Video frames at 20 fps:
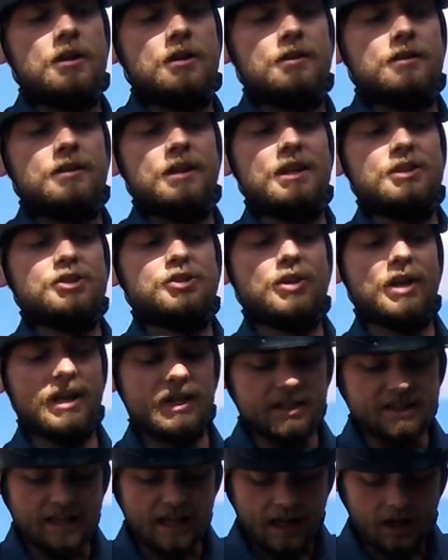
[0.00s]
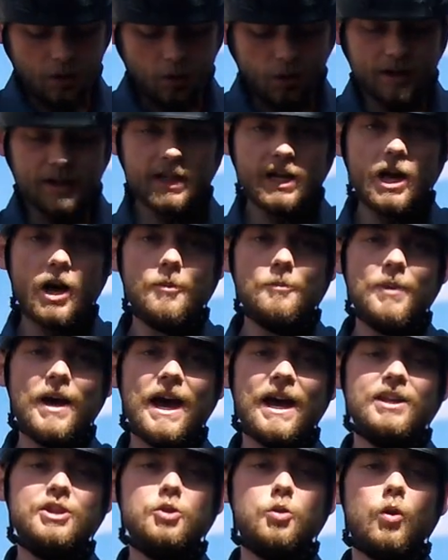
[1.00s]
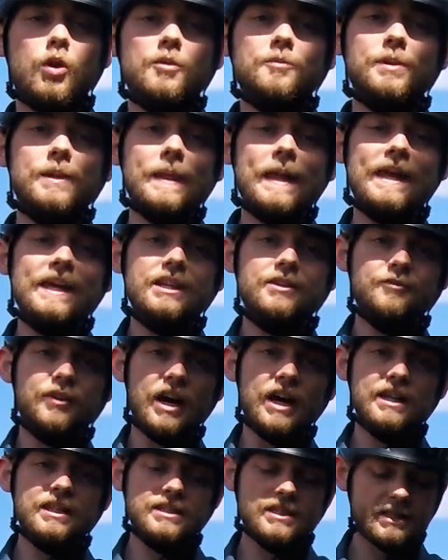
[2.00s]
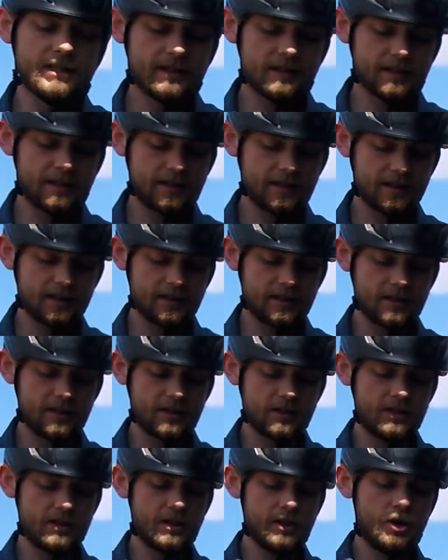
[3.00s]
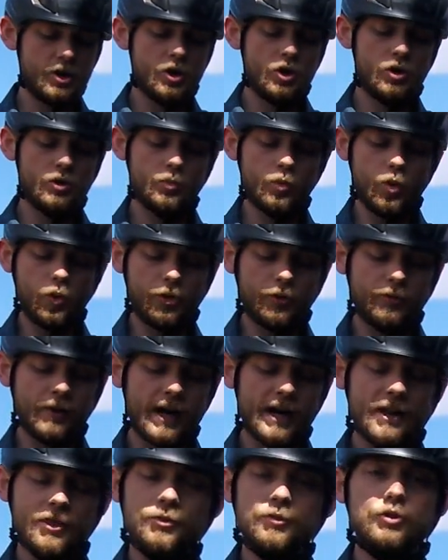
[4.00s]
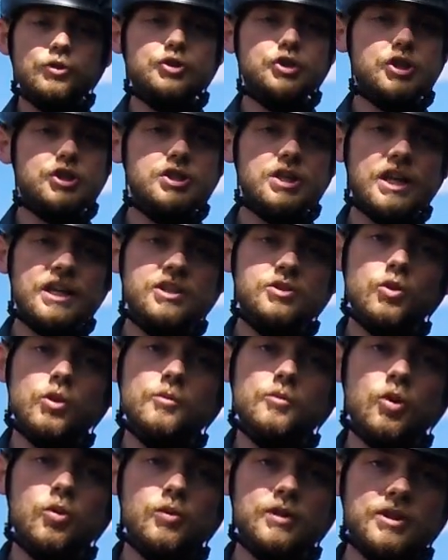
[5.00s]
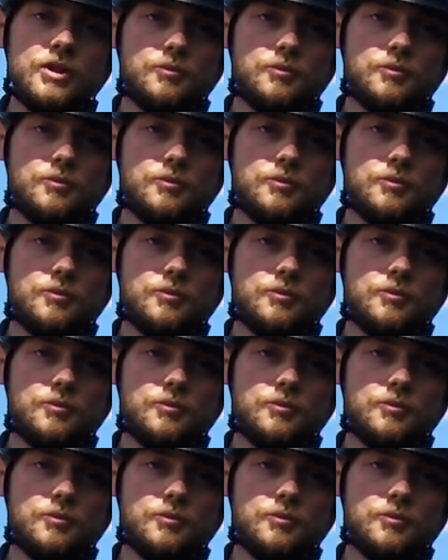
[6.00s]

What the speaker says: That strand is then going to come back to our belay device, and we'll thread it through just like normal with the